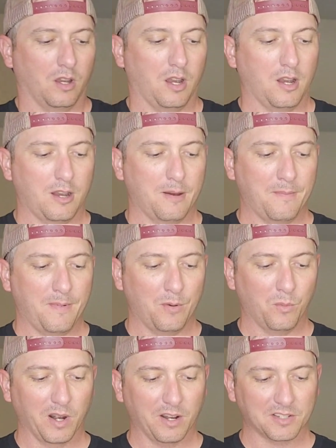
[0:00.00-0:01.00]

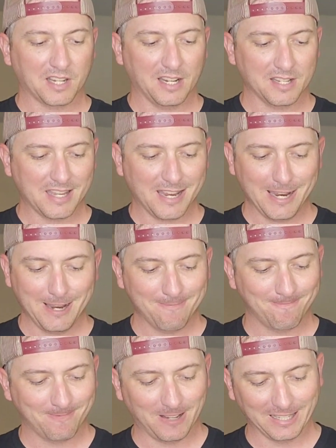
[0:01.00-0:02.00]
What else can I say?
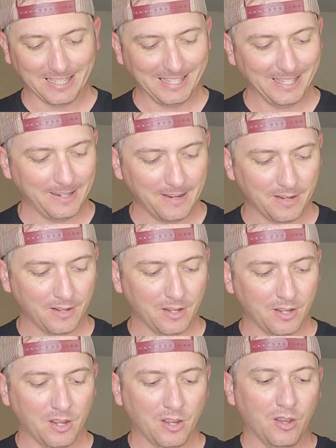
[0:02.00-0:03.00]
Again,
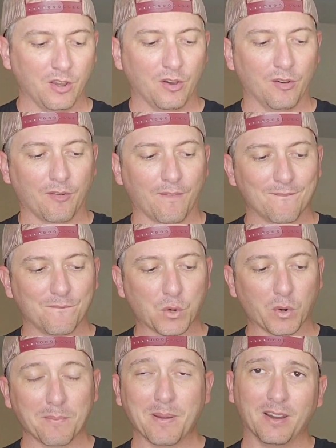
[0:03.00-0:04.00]

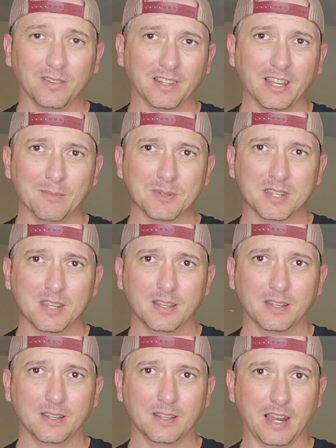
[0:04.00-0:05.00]
40-pound limbs.
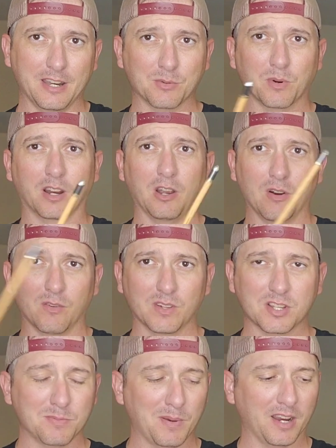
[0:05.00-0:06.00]
I just want to go over
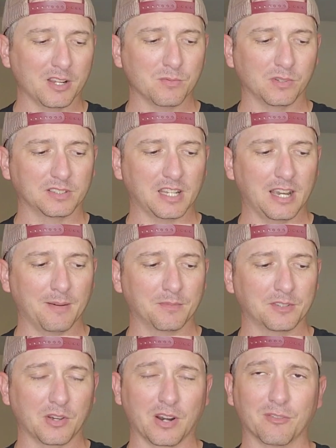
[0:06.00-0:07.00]
the specs one
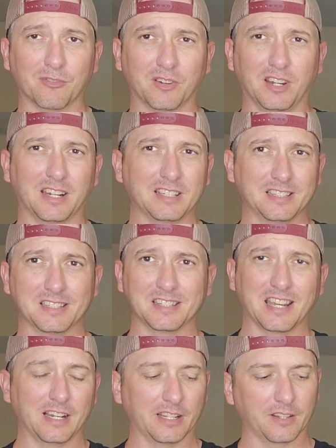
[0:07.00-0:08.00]
time so I don't forget, because this is
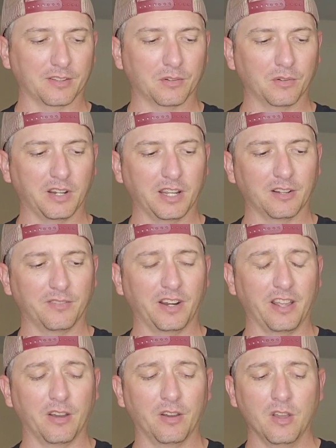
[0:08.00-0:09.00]
kind of like a thrown together
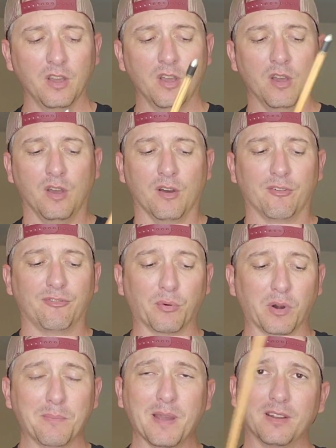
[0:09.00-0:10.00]
video.
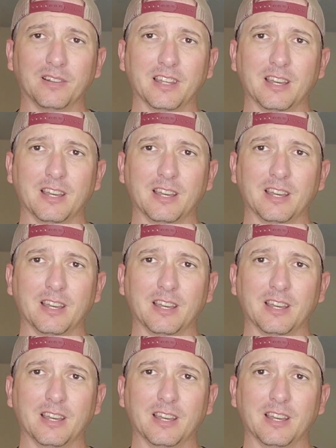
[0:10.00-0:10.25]
40-pound